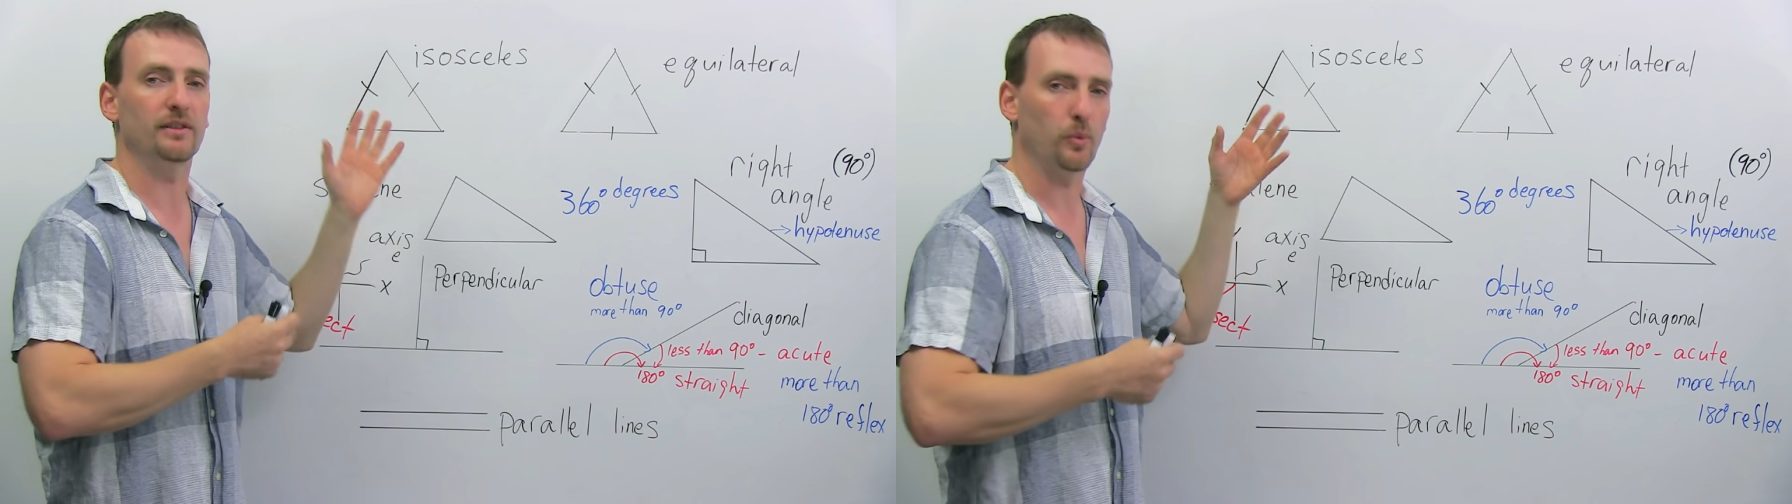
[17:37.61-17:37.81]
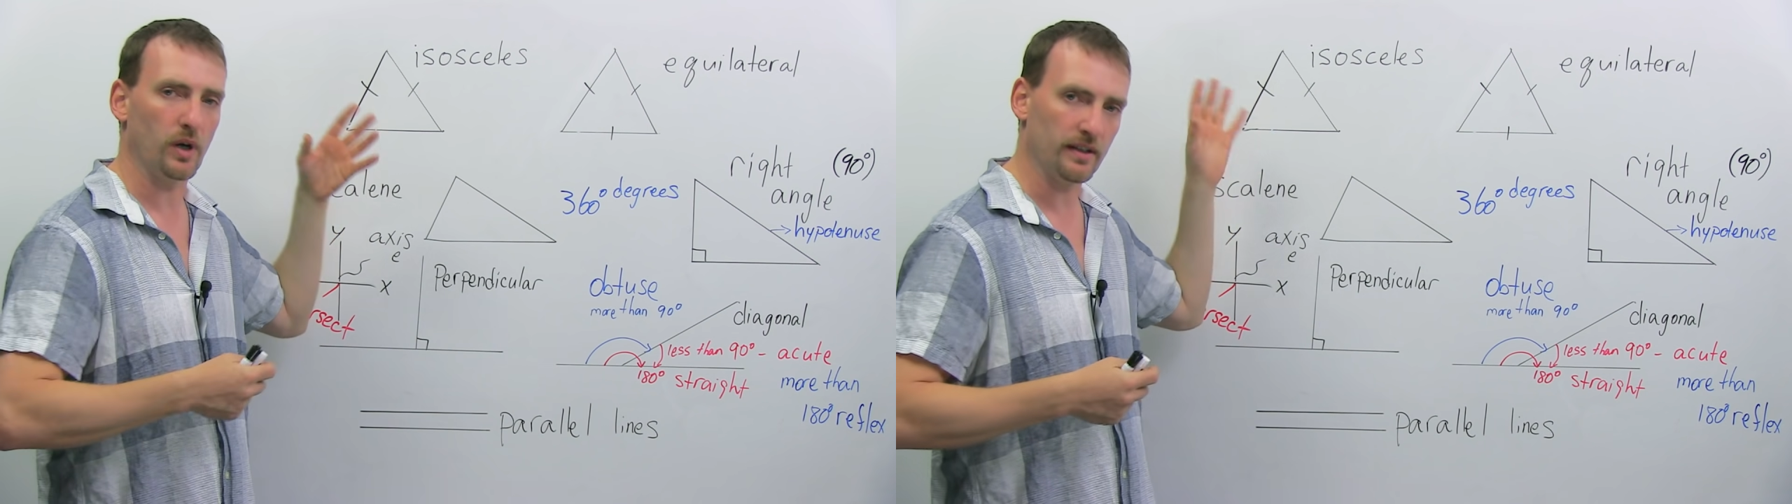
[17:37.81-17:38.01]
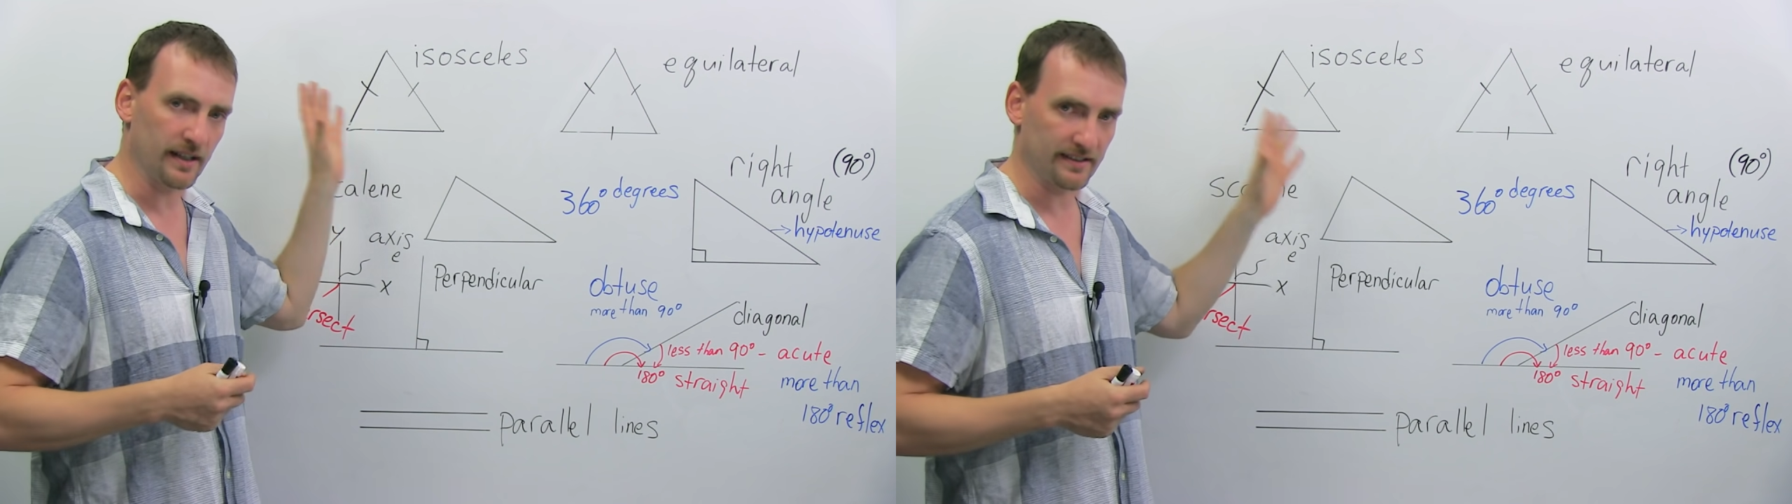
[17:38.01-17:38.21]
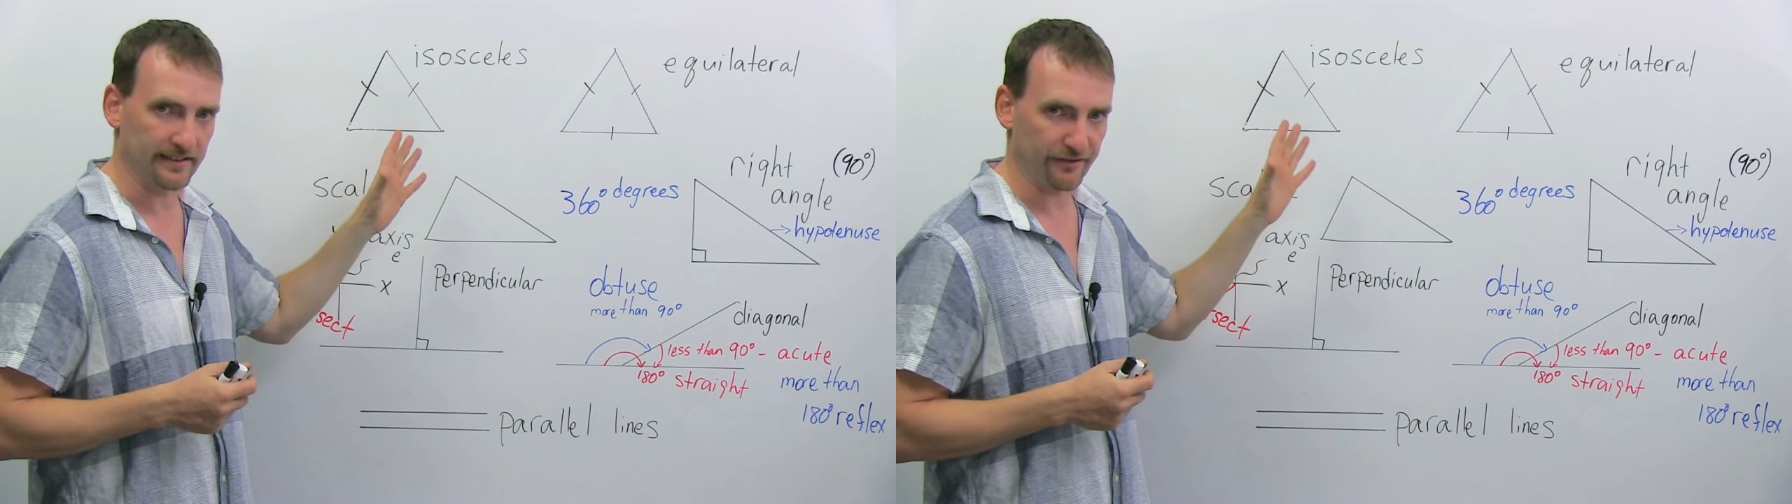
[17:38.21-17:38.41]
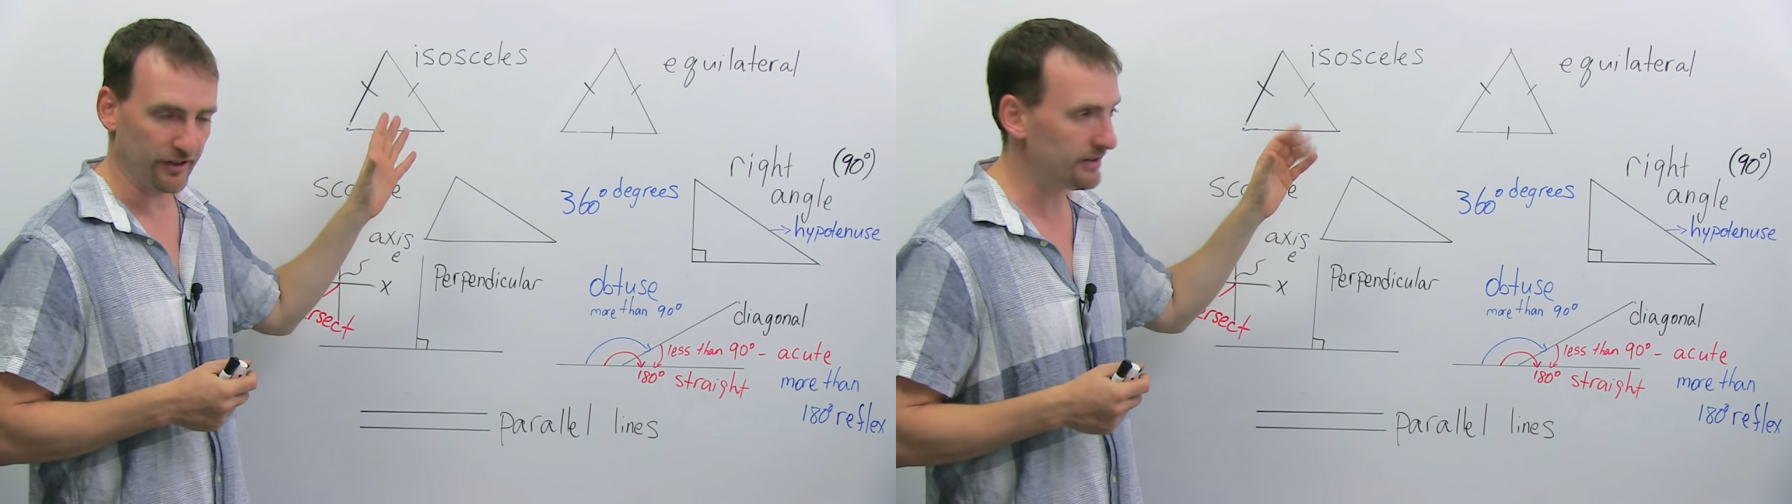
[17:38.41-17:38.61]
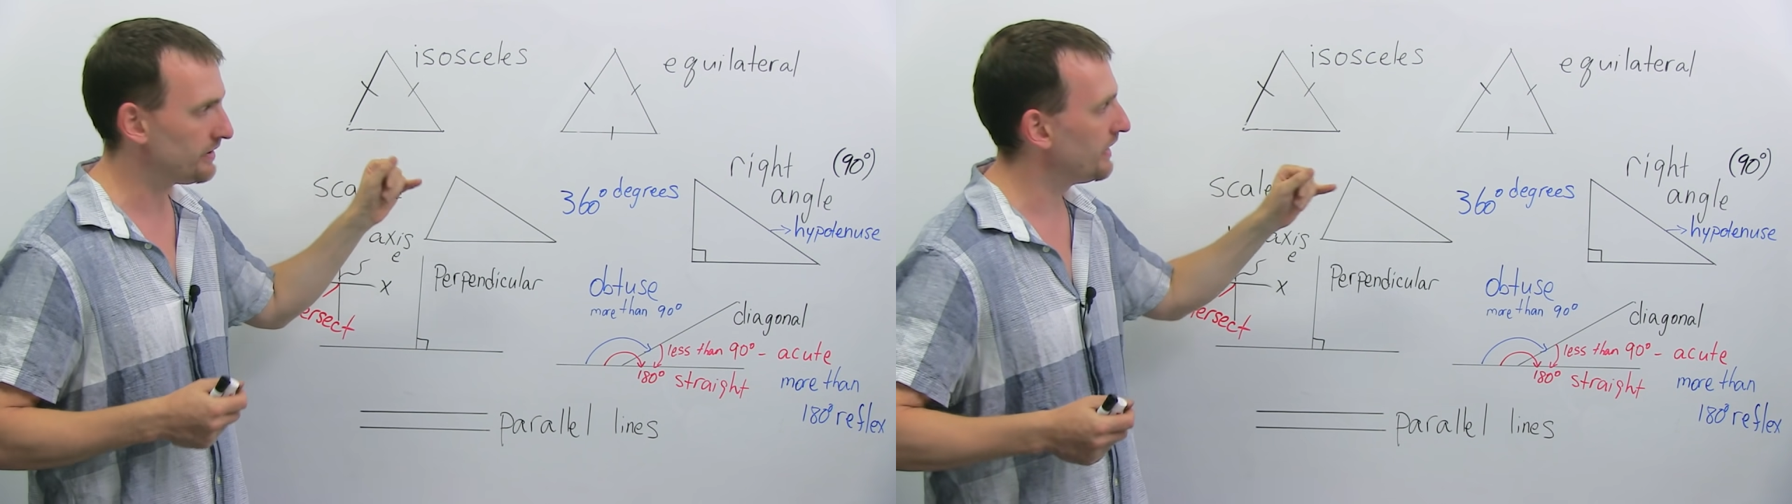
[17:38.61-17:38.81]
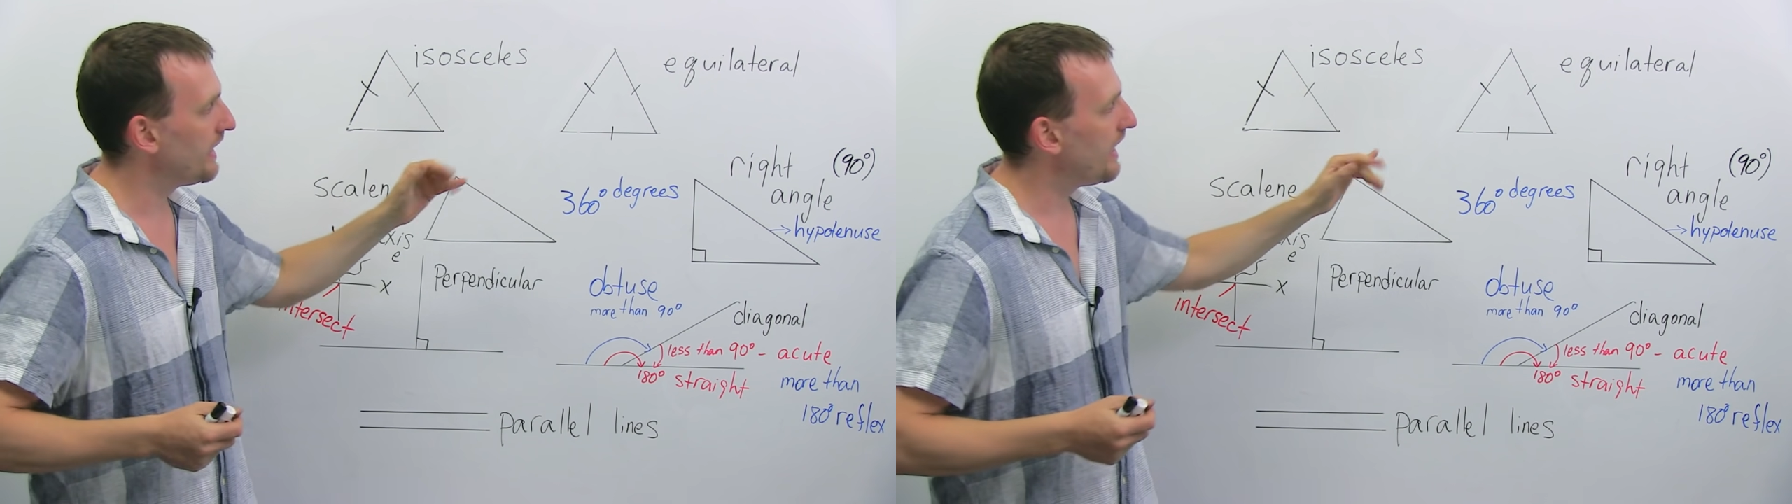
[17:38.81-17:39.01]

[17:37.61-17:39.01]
and one that's different.